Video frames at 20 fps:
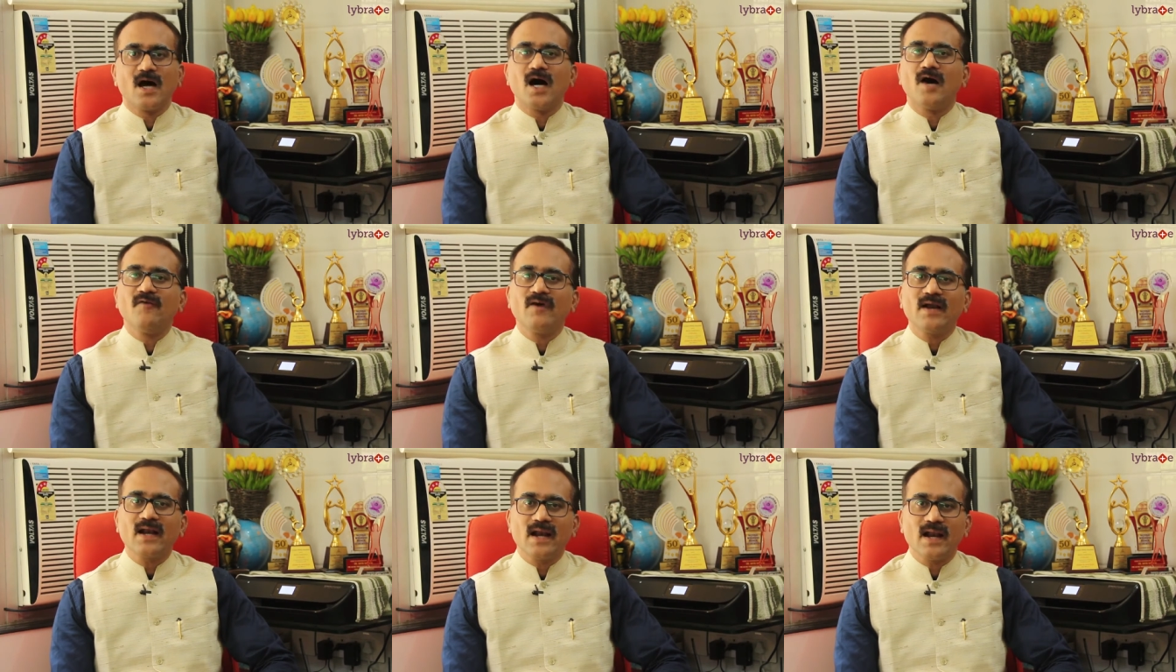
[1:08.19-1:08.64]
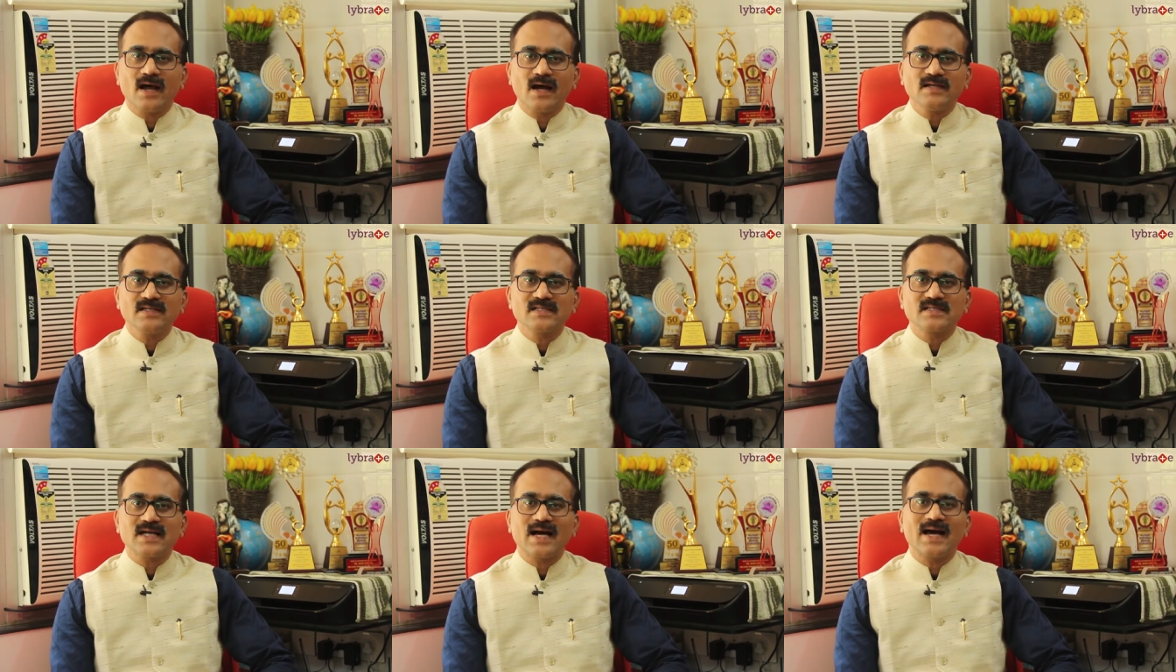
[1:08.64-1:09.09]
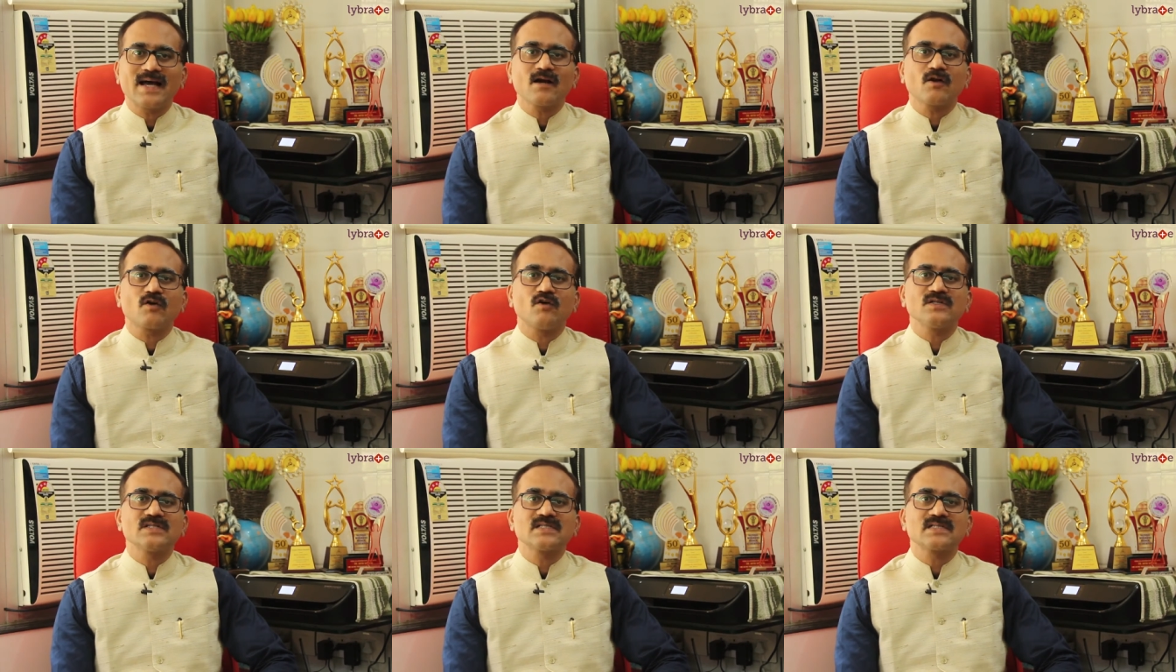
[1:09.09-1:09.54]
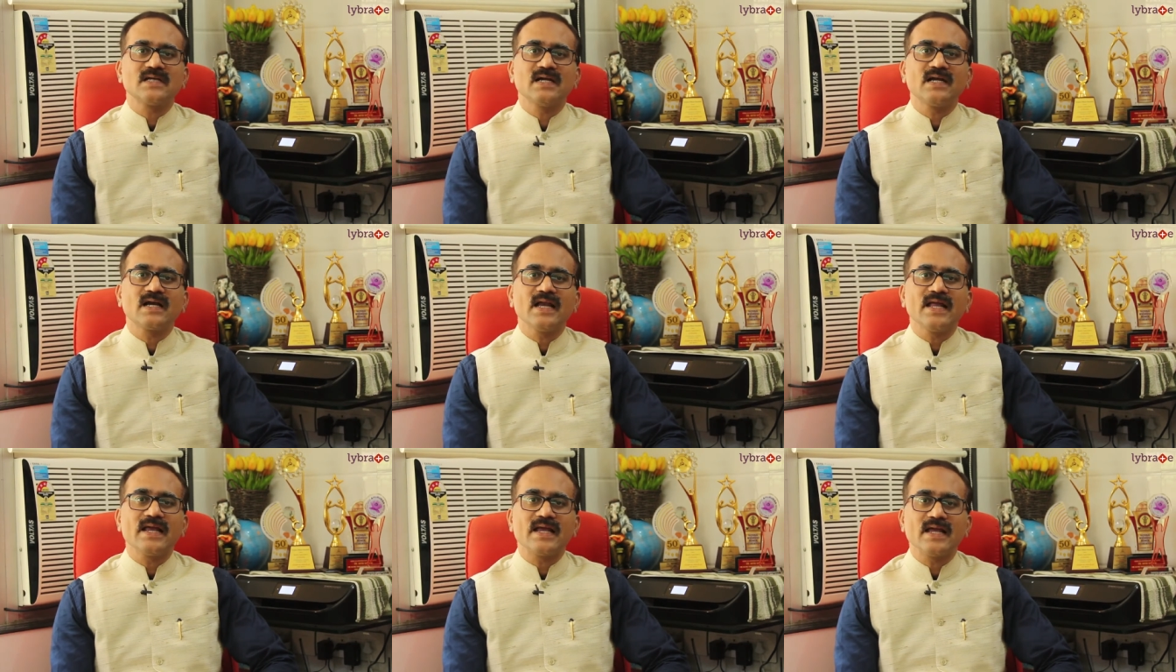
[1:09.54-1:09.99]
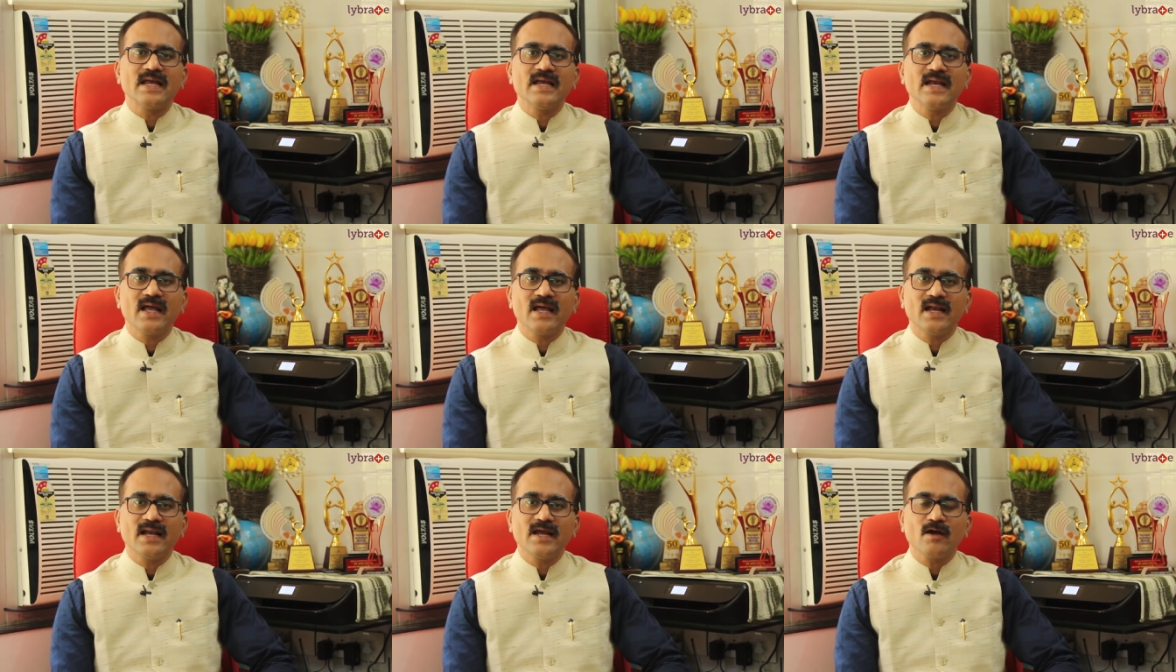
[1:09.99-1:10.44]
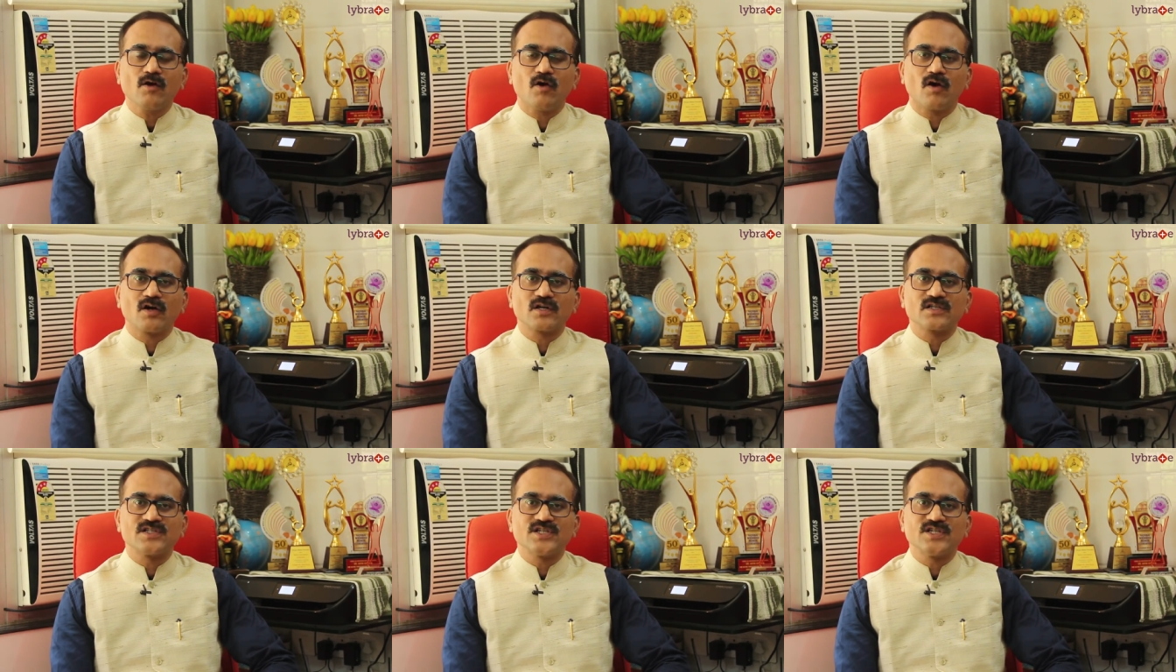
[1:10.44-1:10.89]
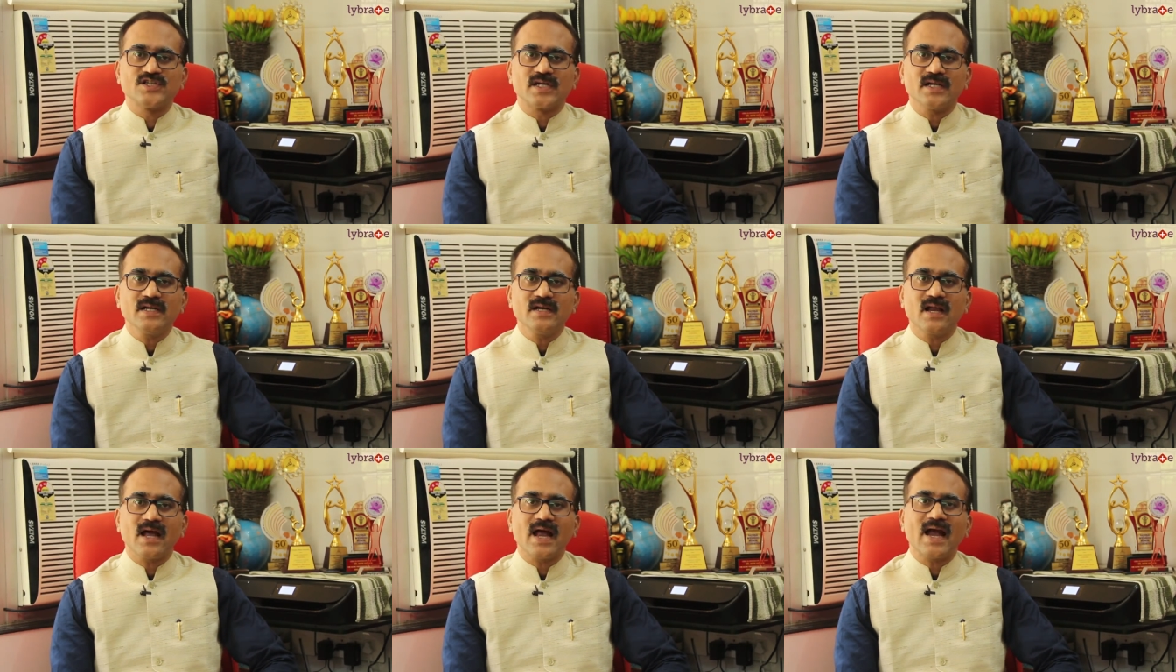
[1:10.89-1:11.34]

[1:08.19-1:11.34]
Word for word: Our lungs are constantly inhaling oxygen